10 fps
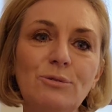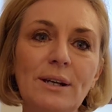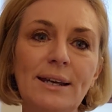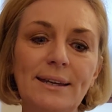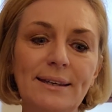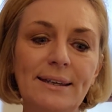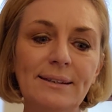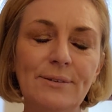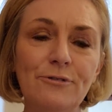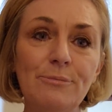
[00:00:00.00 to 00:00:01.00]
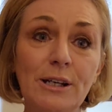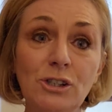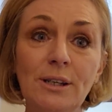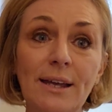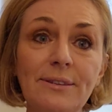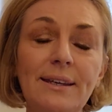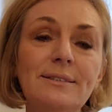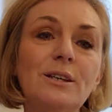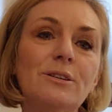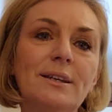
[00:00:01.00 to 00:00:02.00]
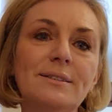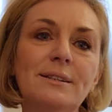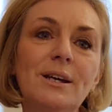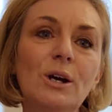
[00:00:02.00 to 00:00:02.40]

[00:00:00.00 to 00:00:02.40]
really get that information out there so that